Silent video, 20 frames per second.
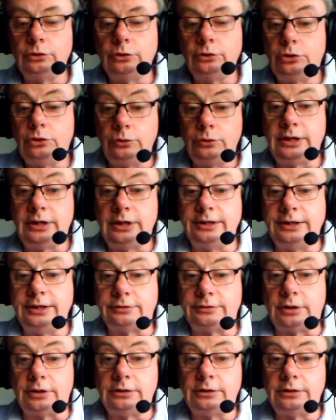We could do two
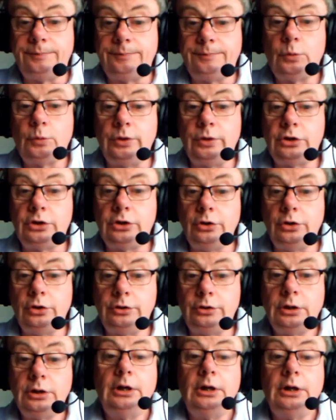things, right? We
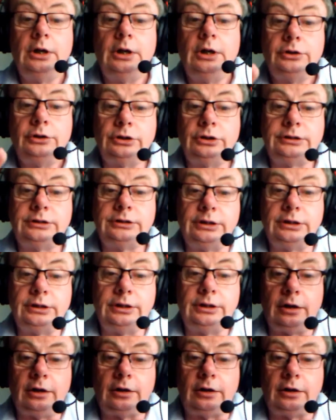could just
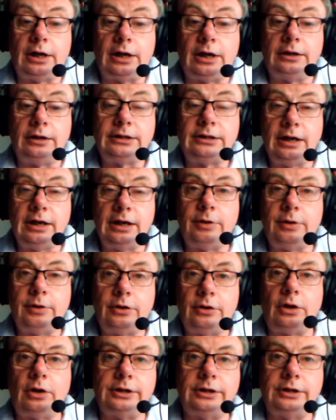sit here and type
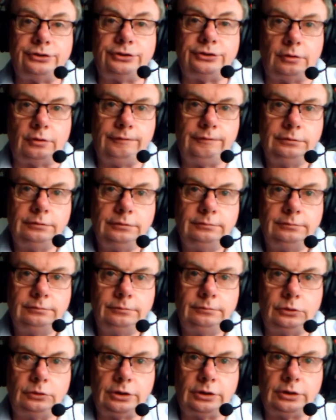out all this stuff,
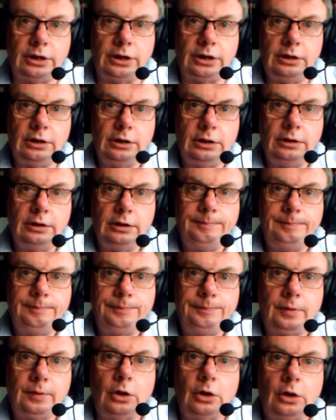okay?
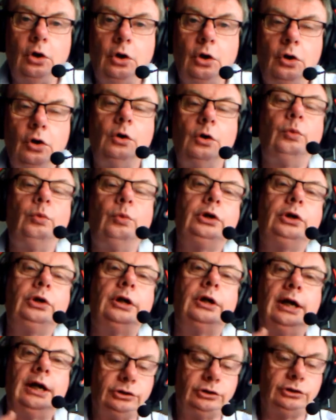Or we
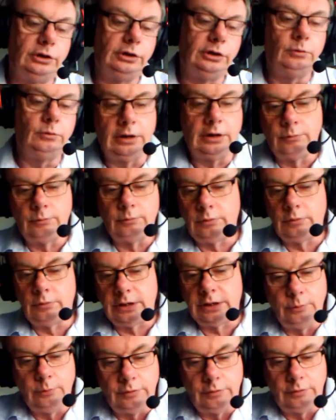could actually go on
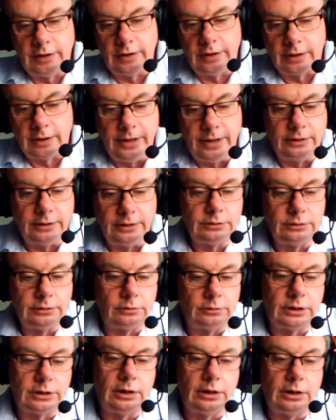what I recommend,
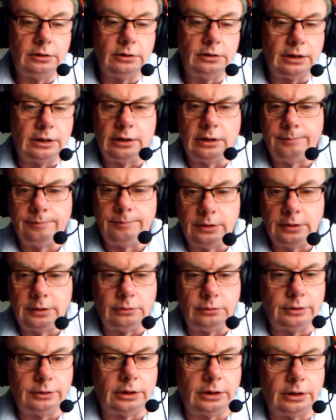okay? I
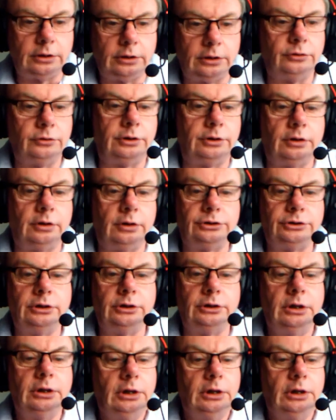don't think I can do it here
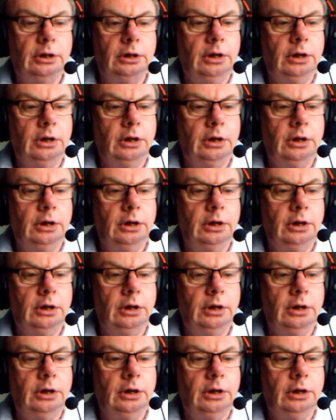actually.